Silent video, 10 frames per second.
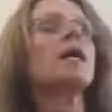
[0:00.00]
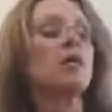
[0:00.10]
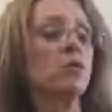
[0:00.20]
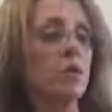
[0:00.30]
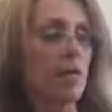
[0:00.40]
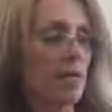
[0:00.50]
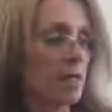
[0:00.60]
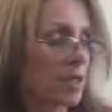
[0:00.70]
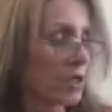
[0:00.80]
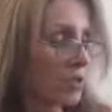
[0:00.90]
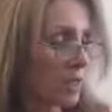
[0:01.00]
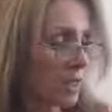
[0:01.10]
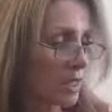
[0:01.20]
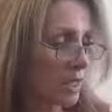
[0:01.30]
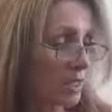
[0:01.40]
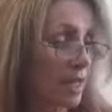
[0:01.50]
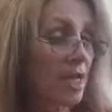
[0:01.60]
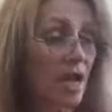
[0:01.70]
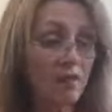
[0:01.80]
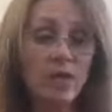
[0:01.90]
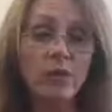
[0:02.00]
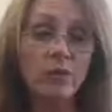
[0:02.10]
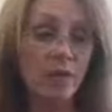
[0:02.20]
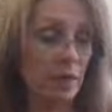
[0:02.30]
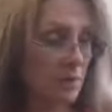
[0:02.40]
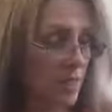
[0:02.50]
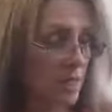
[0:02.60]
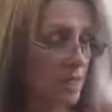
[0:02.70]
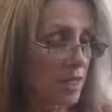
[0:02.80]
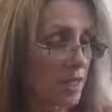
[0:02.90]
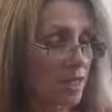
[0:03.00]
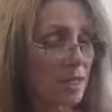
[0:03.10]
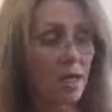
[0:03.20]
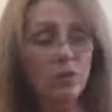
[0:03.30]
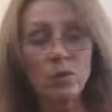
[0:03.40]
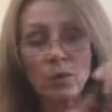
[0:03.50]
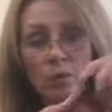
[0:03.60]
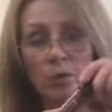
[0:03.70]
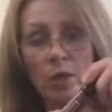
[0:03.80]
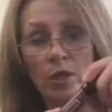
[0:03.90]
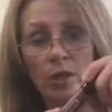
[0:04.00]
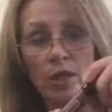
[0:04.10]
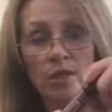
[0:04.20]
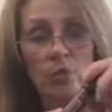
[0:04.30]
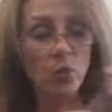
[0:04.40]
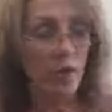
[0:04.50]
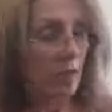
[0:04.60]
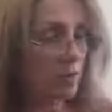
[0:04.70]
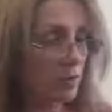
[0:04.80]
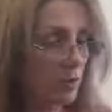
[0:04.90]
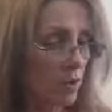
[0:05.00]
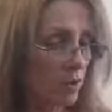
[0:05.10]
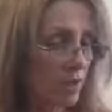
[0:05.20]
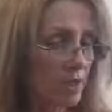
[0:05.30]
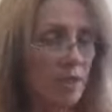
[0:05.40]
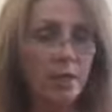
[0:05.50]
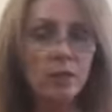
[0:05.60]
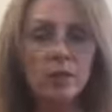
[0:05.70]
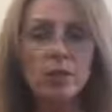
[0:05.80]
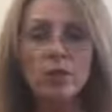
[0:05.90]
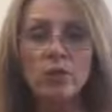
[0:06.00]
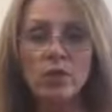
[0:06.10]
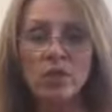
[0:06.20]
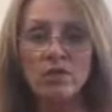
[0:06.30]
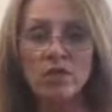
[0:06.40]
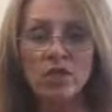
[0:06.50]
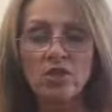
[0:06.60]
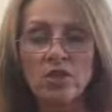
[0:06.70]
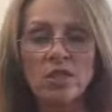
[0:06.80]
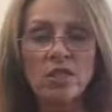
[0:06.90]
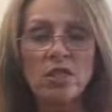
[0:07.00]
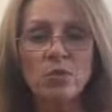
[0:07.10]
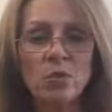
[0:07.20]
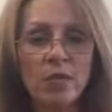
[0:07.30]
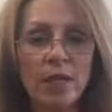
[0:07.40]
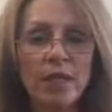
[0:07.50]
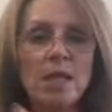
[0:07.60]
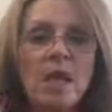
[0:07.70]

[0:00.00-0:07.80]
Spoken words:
You can use it. They have that ready-made in a roller ball as well, already diluted, so you can give it to your kids to put on.